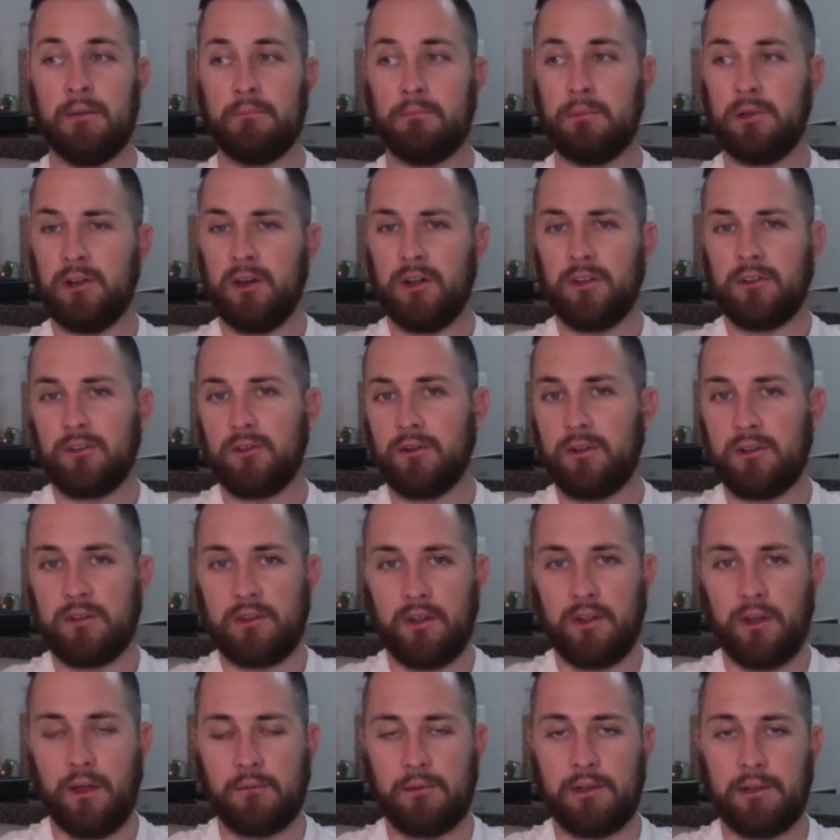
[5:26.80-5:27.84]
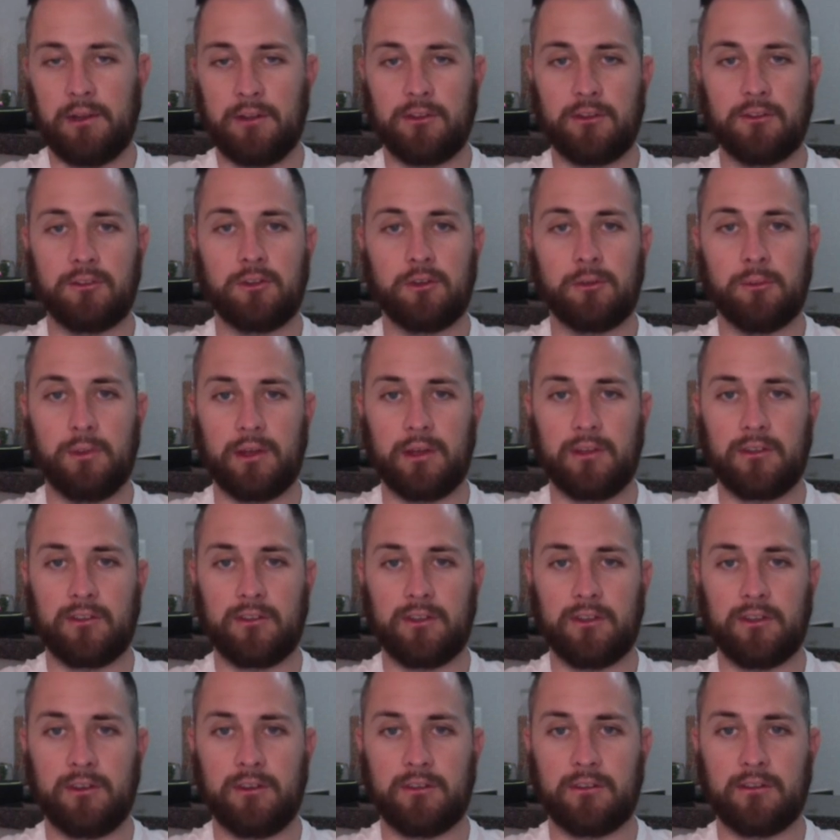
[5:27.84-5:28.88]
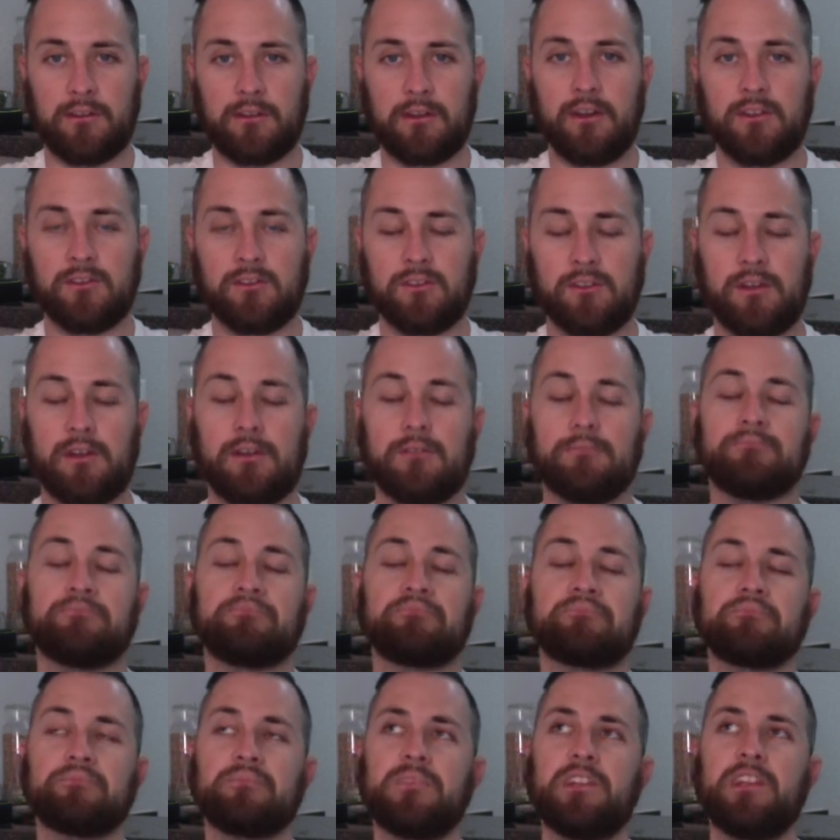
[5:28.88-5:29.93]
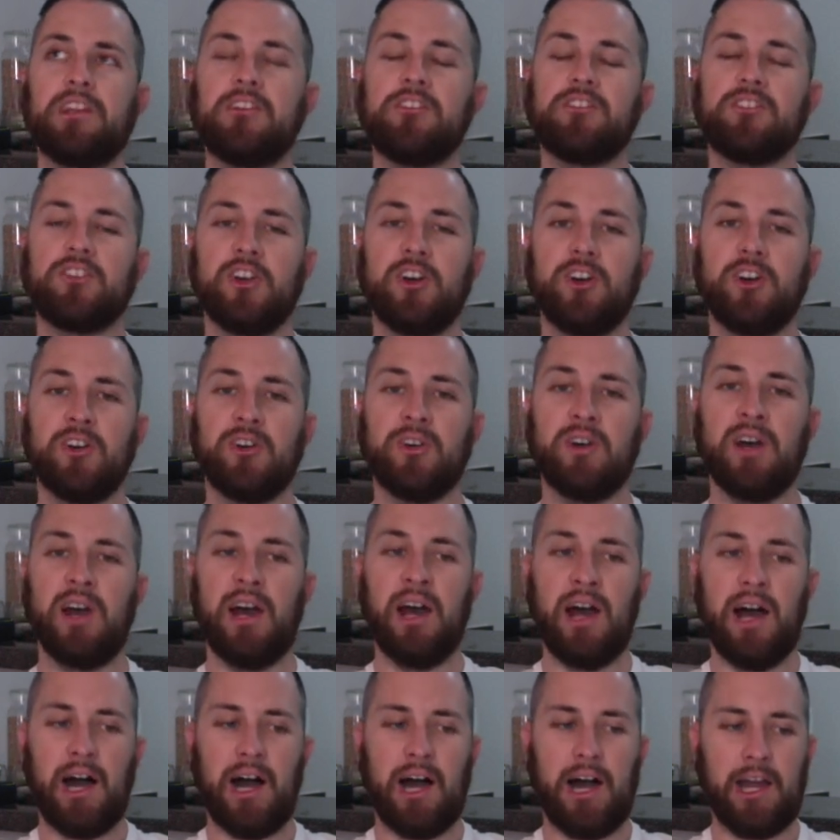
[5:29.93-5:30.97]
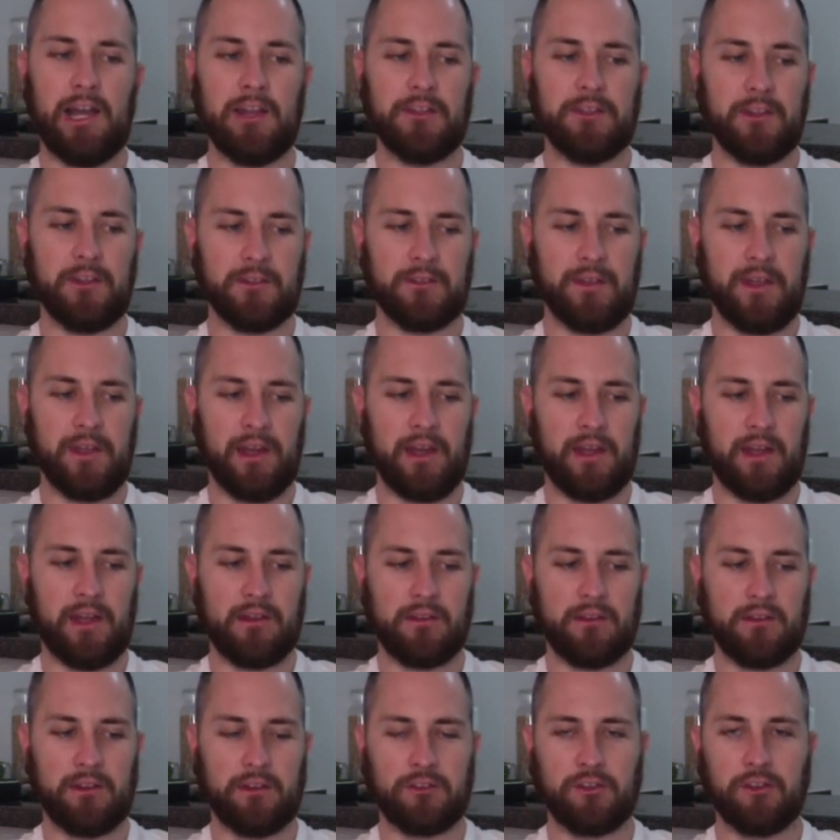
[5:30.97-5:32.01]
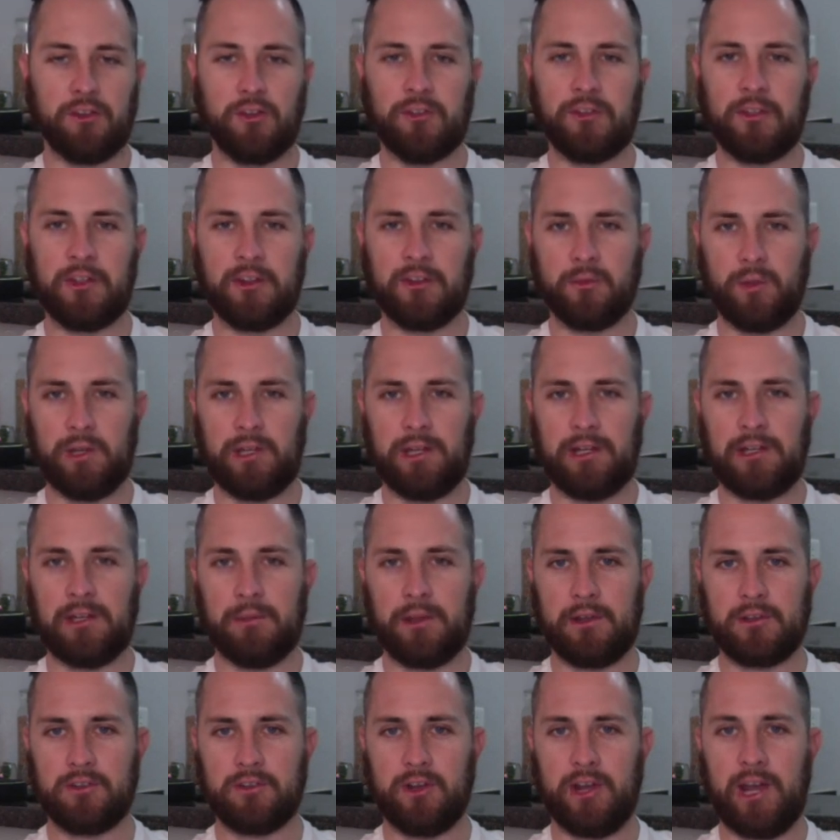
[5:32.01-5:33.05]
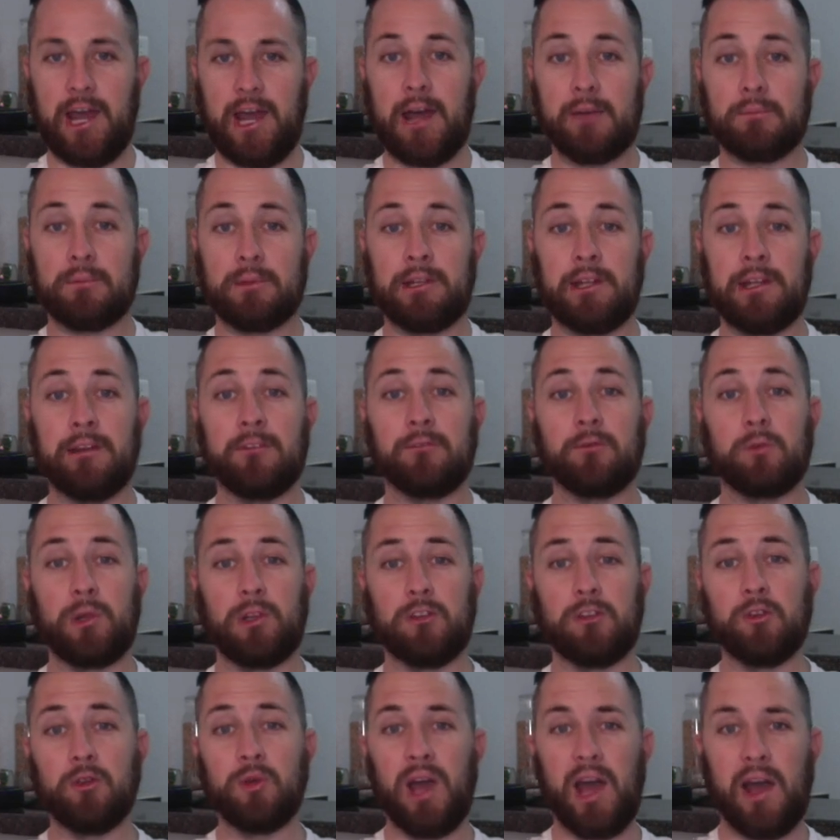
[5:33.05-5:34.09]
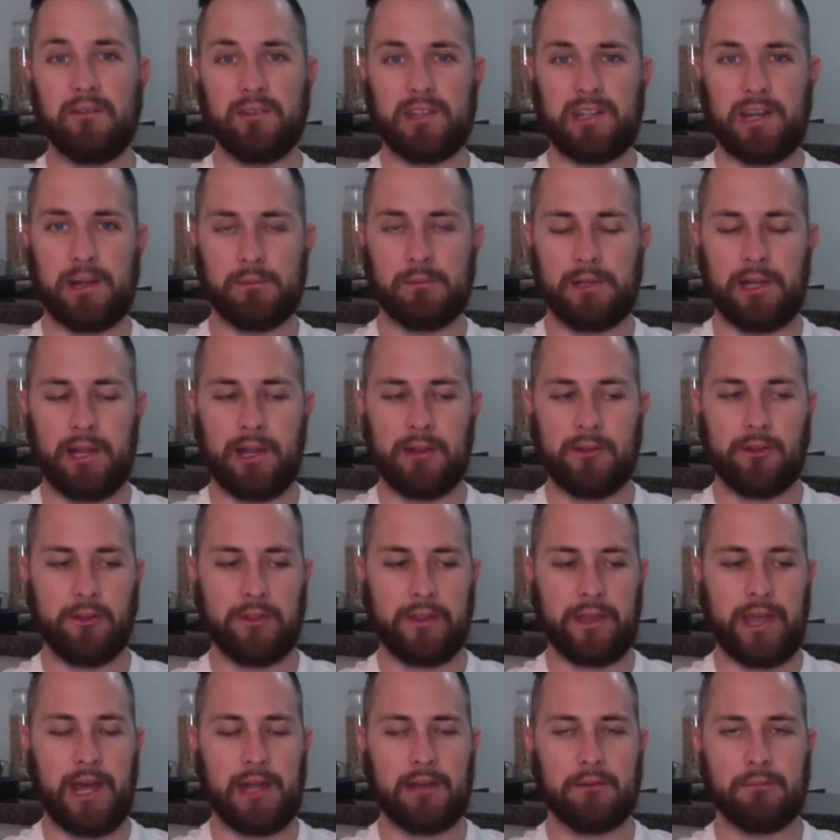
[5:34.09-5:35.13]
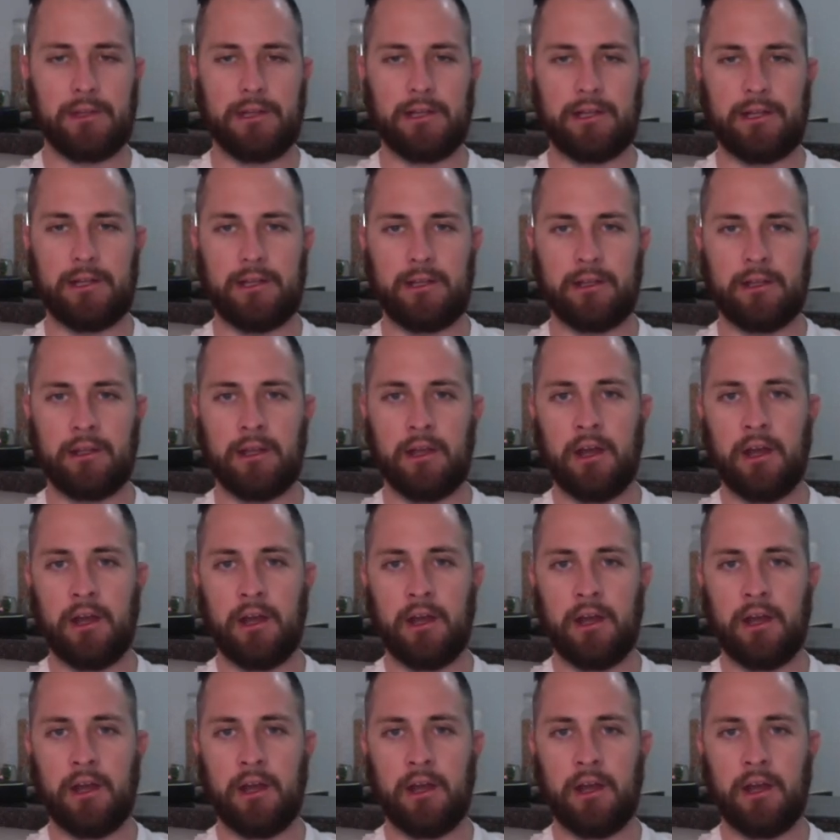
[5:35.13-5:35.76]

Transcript: but also, I mean, it's the two biggest cities in the country. So I think that the two things we need to make sure happen if we do have an MLS Youth Academy League,